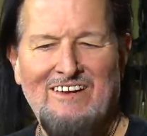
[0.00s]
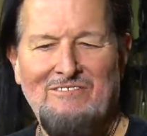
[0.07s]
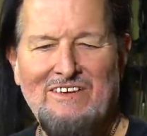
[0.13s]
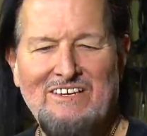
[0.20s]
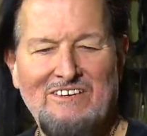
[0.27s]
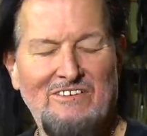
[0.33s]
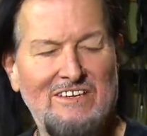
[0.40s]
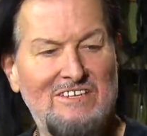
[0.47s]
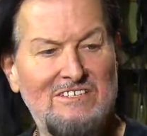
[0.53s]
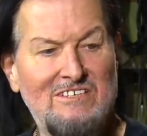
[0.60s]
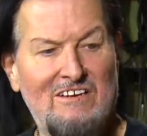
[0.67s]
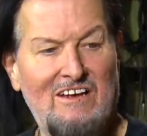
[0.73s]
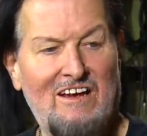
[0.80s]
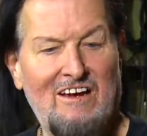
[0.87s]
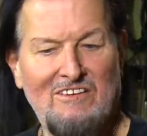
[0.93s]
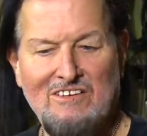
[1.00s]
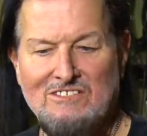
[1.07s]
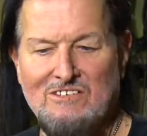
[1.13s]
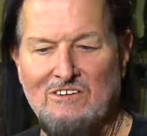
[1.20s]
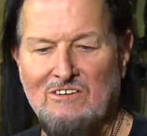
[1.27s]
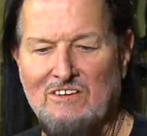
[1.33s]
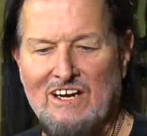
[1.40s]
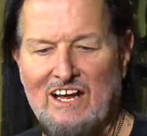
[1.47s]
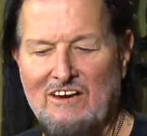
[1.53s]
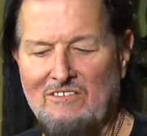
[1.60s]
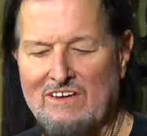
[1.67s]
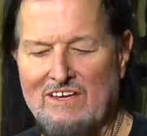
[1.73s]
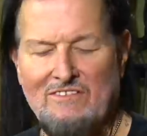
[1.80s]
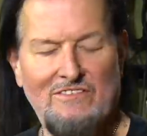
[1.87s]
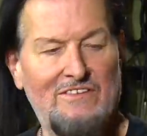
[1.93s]
I've been doing this so long, screw it. I
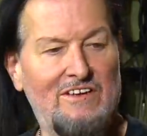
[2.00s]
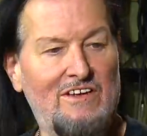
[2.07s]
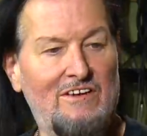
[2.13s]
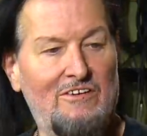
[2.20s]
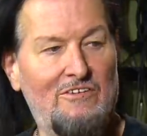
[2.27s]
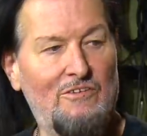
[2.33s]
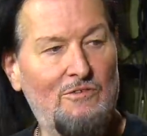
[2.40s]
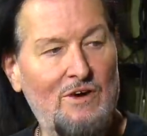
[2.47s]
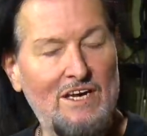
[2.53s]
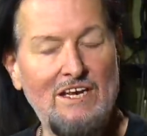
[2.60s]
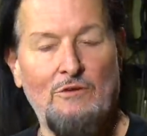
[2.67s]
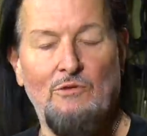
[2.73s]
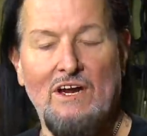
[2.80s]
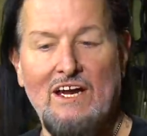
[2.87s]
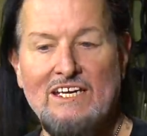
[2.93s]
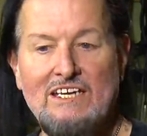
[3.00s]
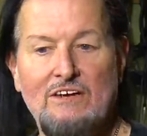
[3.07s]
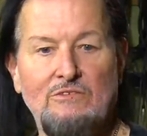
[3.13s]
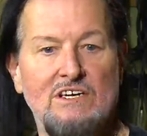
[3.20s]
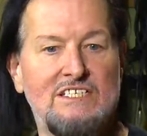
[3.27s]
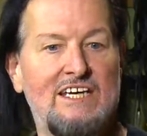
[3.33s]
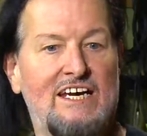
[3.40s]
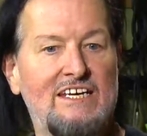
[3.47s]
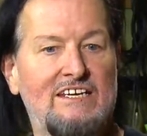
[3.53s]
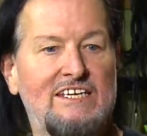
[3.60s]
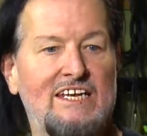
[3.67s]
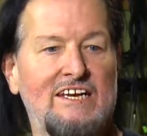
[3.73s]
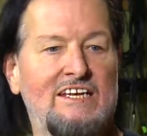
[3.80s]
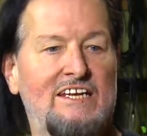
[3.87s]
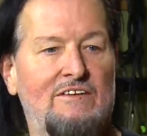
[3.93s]
don't give, you know, what, what I did was I
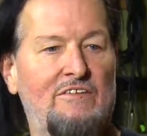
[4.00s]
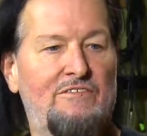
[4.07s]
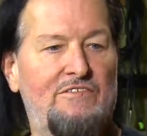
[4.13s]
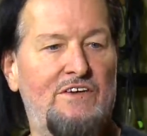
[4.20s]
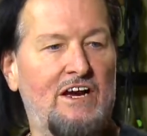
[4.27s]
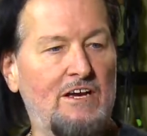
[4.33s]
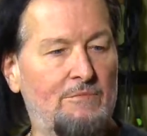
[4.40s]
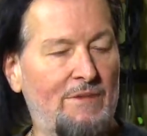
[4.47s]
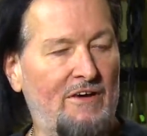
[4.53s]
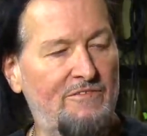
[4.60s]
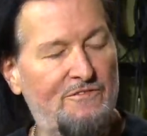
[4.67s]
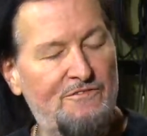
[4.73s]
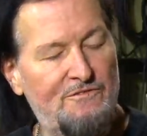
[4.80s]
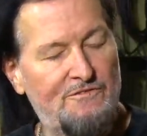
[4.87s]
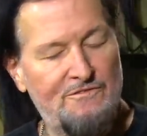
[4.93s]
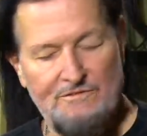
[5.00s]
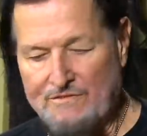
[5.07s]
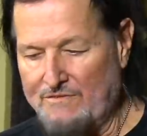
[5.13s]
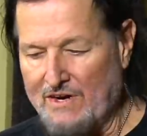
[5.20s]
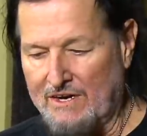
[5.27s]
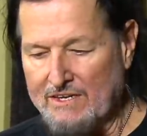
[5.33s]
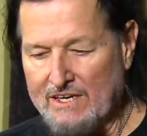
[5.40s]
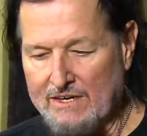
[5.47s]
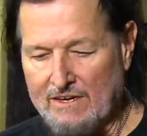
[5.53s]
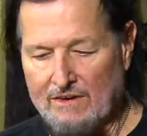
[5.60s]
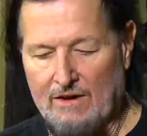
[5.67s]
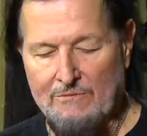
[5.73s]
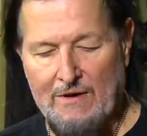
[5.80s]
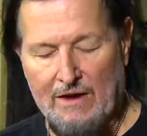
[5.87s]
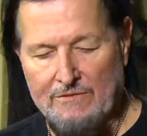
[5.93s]
didn't give a fuck about, funk,
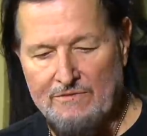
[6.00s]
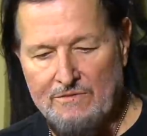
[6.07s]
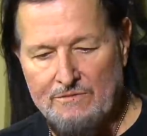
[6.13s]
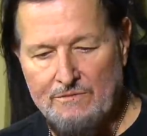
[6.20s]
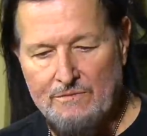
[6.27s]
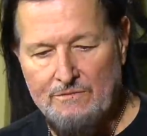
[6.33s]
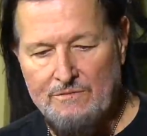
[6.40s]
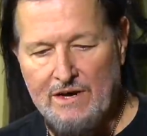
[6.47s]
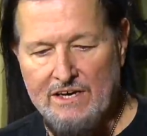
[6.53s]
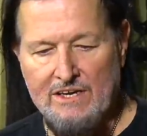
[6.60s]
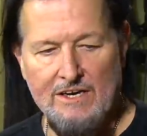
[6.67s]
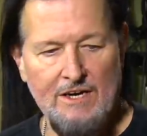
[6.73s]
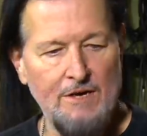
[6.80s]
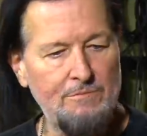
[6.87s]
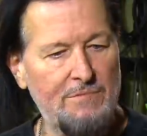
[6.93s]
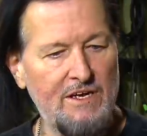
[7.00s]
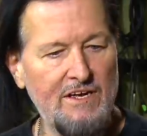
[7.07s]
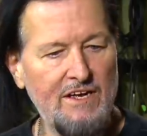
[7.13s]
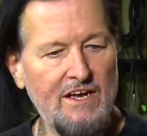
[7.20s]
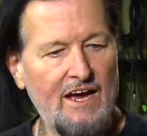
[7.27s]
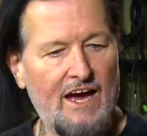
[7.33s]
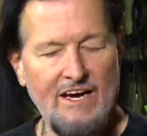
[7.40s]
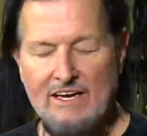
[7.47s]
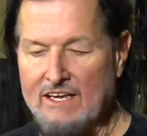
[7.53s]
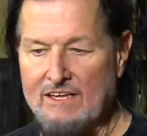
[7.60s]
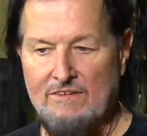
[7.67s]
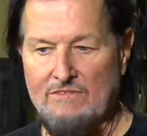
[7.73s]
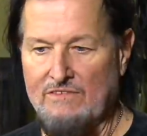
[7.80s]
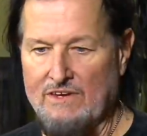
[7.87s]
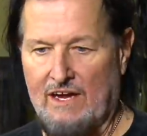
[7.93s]
about fucking up. I didn't
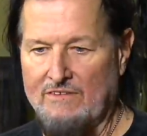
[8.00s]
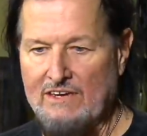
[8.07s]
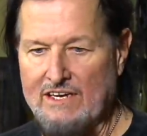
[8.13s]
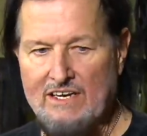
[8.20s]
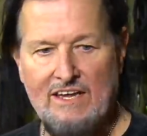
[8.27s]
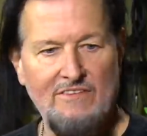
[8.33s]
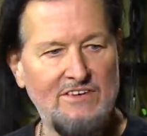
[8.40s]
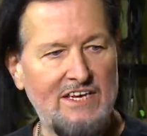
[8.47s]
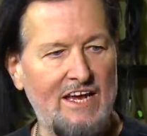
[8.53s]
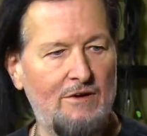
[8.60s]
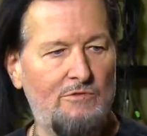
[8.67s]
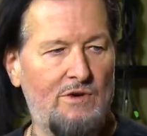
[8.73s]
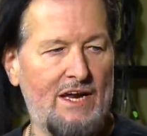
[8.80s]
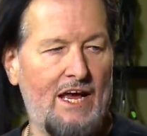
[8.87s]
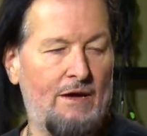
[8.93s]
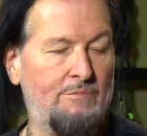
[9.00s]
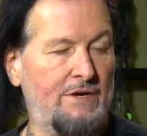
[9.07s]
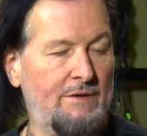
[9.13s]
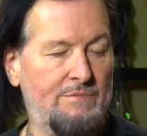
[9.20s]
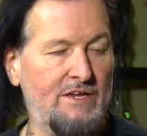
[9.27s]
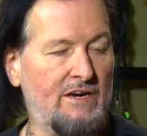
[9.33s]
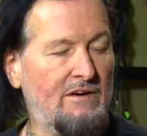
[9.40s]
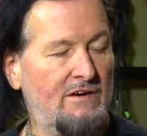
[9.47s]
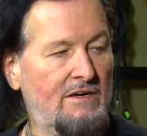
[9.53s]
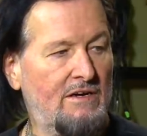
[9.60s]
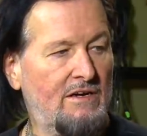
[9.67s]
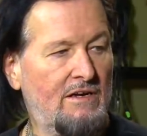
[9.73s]
give, I didn't give a damn what happened up there.